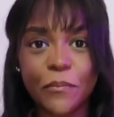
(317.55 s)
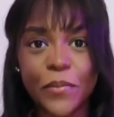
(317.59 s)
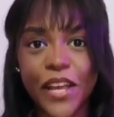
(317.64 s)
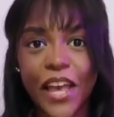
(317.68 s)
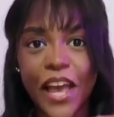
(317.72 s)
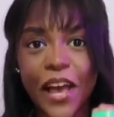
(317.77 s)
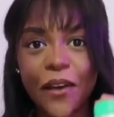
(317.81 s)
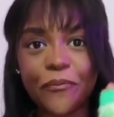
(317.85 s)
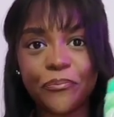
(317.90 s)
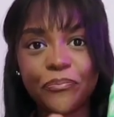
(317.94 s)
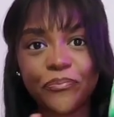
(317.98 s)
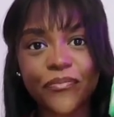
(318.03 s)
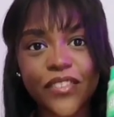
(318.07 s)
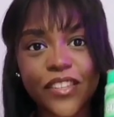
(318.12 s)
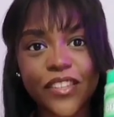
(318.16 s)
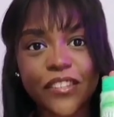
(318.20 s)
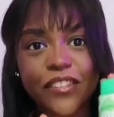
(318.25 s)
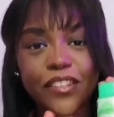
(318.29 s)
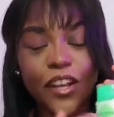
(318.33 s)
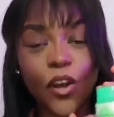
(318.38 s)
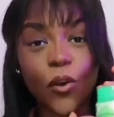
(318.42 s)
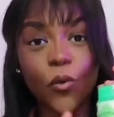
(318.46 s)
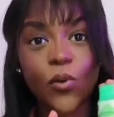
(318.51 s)
But yeah,
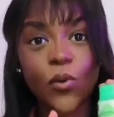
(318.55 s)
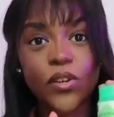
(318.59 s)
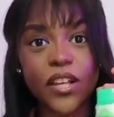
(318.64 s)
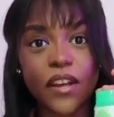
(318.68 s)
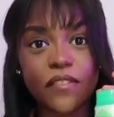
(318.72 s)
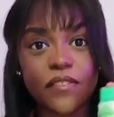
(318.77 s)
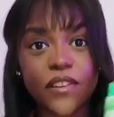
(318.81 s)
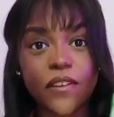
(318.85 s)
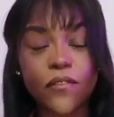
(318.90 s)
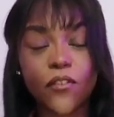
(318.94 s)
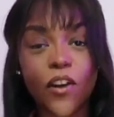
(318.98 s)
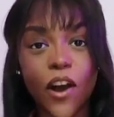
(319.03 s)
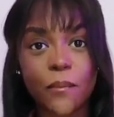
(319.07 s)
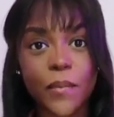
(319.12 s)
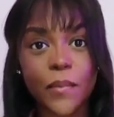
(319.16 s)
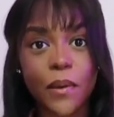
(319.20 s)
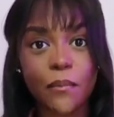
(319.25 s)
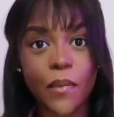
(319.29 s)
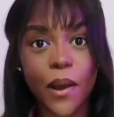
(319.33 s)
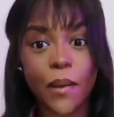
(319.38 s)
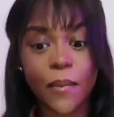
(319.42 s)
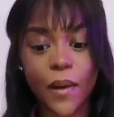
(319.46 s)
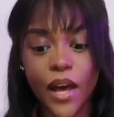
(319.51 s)
so I always have to have gum
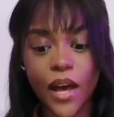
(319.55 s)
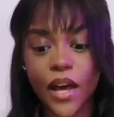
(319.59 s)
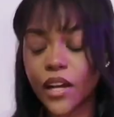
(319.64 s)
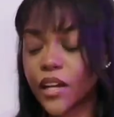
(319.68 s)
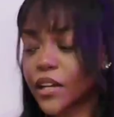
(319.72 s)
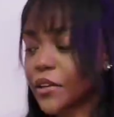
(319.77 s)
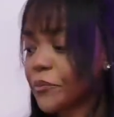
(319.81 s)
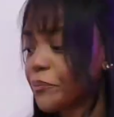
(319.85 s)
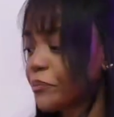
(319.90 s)
in my bag.